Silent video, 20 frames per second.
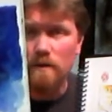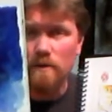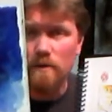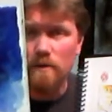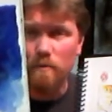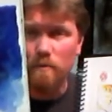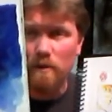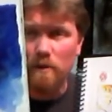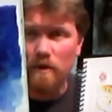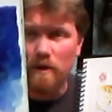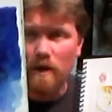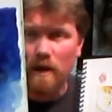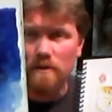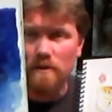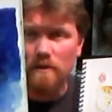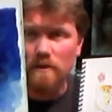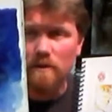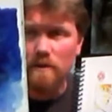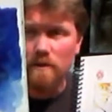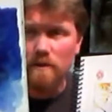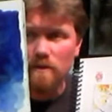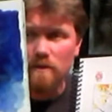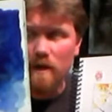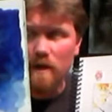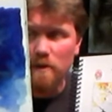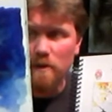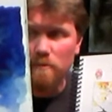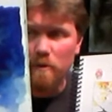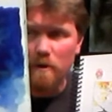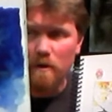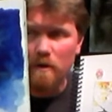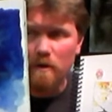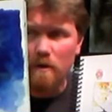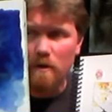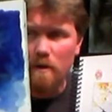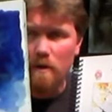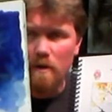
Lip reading: Super Deluxe sketchbook.